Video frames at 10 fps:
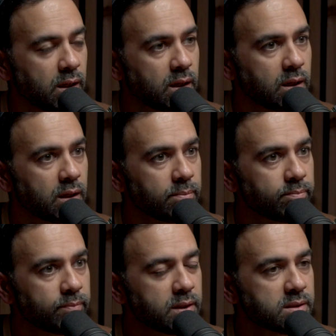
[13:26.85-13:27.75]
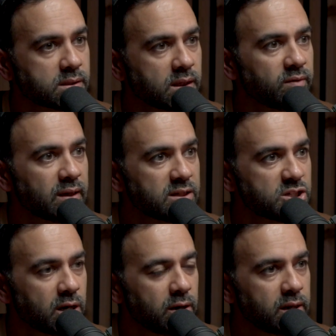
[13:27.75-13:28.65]
um, is giving in
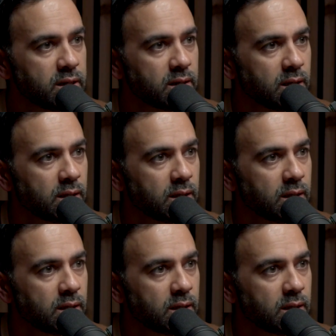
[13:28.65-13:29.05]
charity,